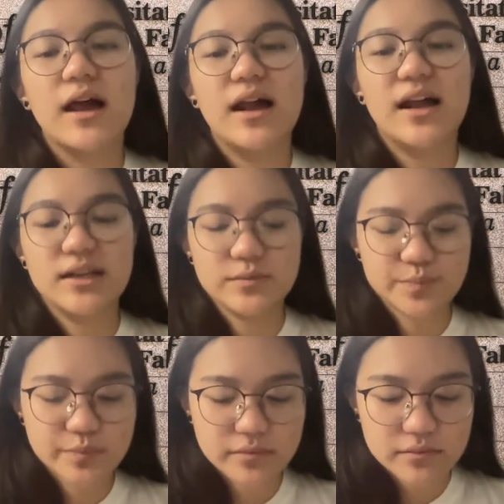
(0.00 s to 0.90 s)

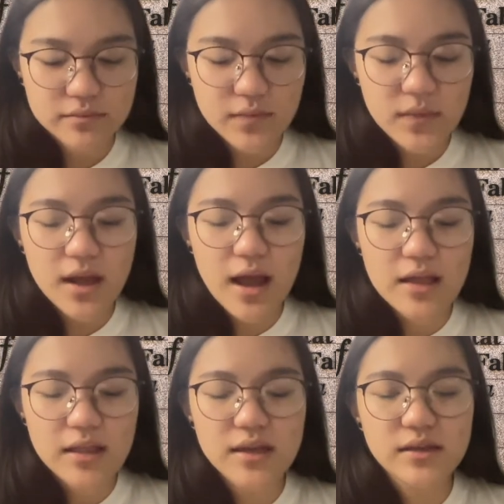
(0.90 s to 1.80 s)
And
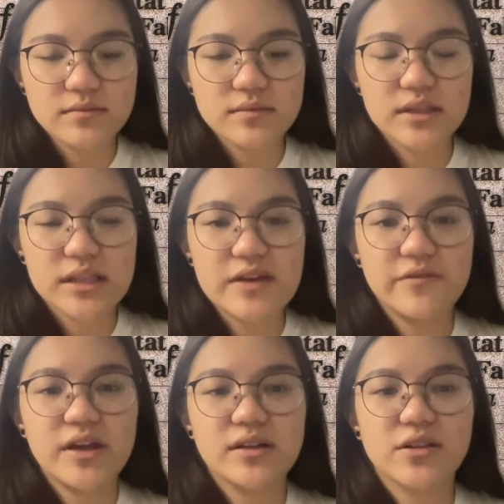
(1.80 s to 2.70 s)
I think
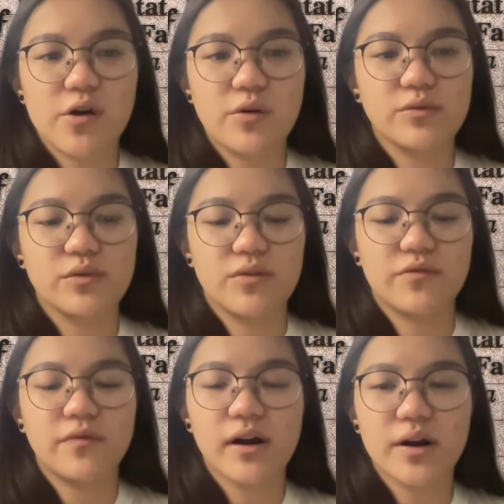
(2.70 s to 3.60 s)
living alone,
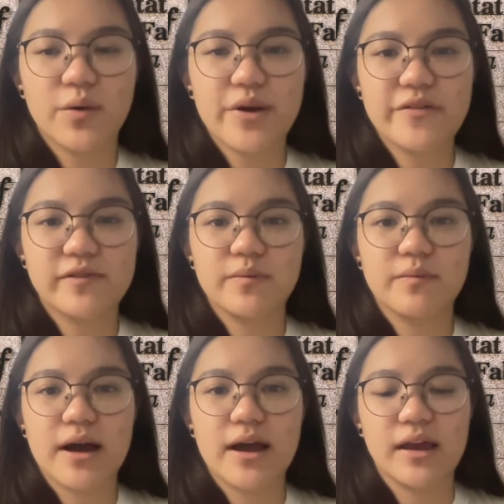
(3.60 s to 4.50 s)
far away from
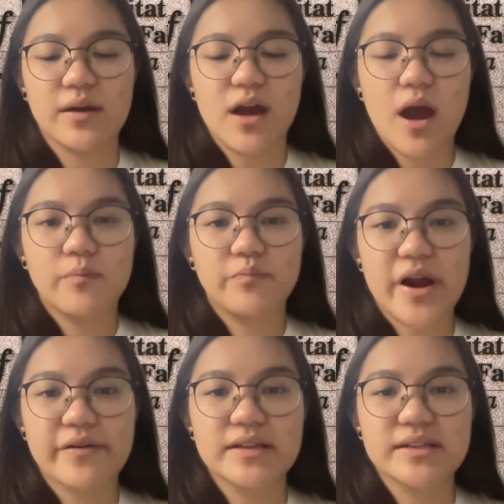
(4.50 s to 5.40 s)
my
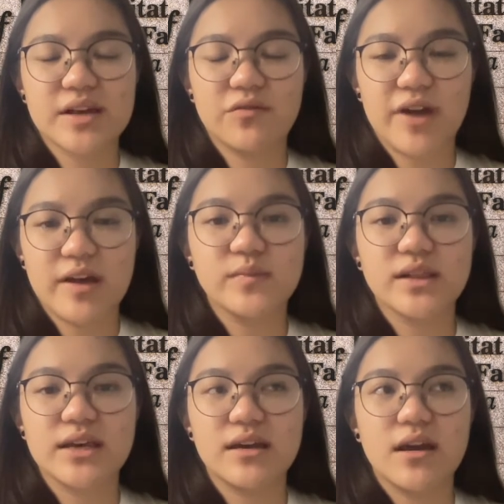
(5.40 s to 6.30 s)
parents and
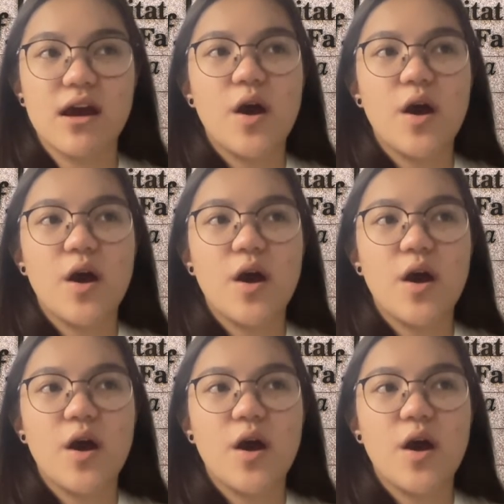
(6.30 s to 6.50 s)
family,